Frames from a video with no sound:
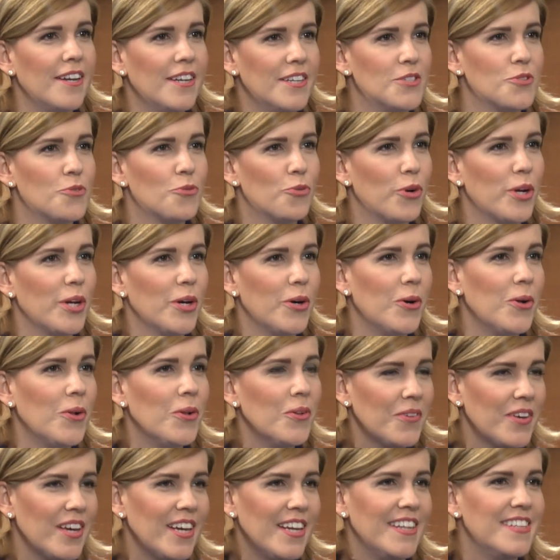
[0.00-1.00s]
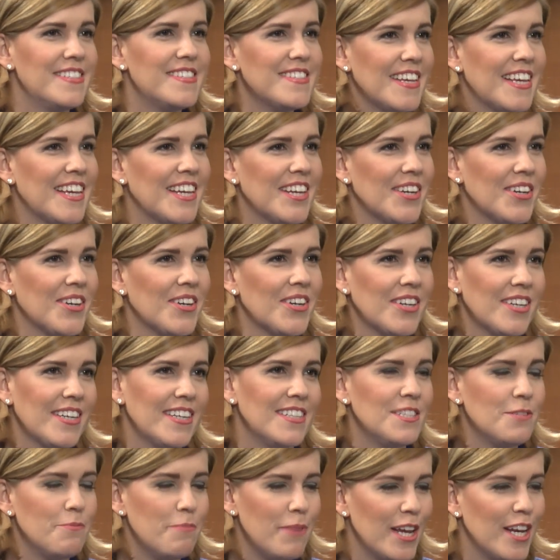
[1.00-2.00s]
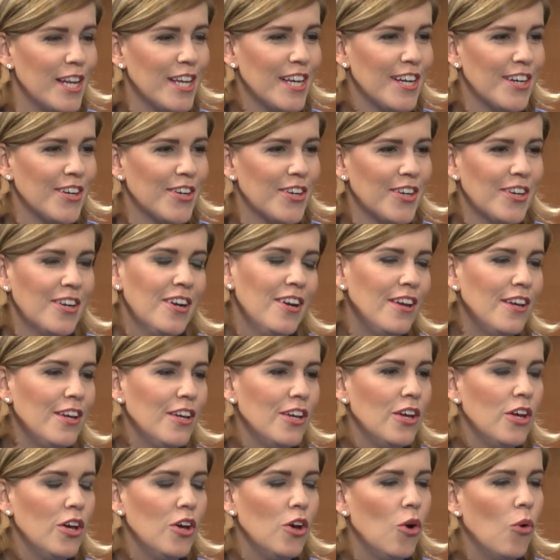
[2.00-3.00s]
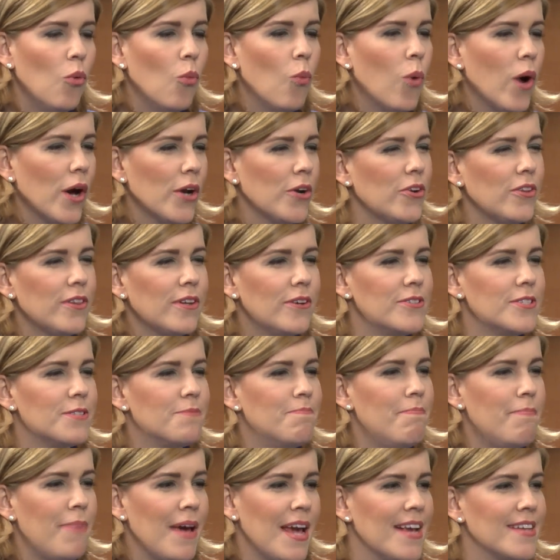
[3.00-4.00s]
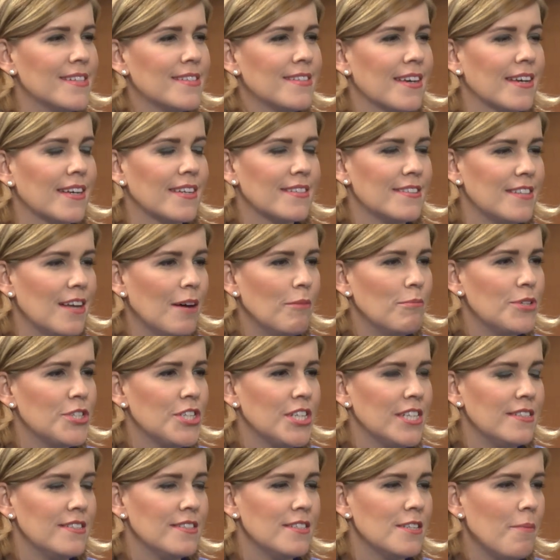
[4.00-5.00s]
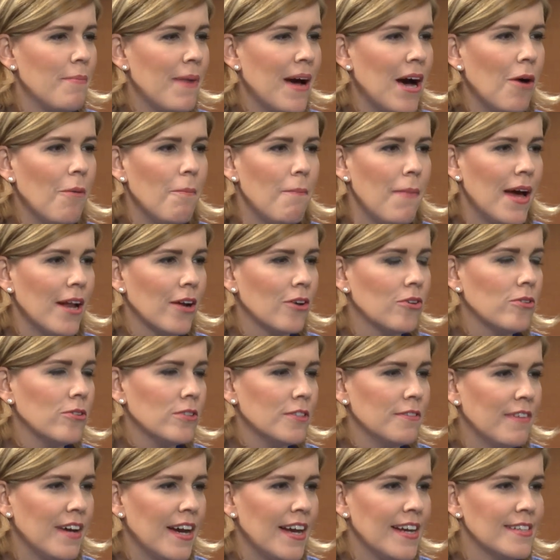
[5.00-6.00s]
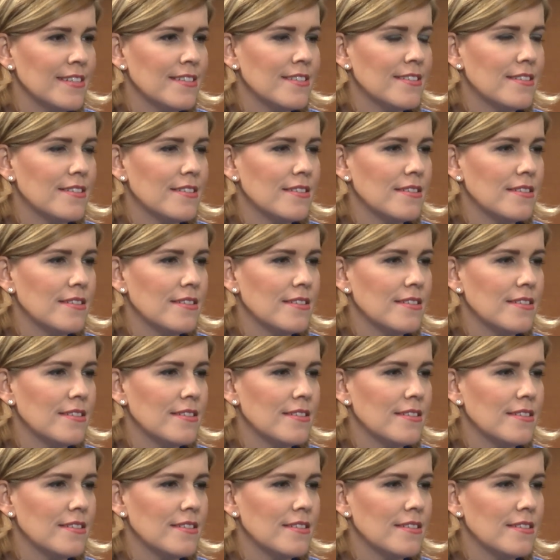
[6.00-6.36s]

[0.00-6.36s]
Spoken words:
is real, and it's here, it's been here. What are those basic assumptions about medical device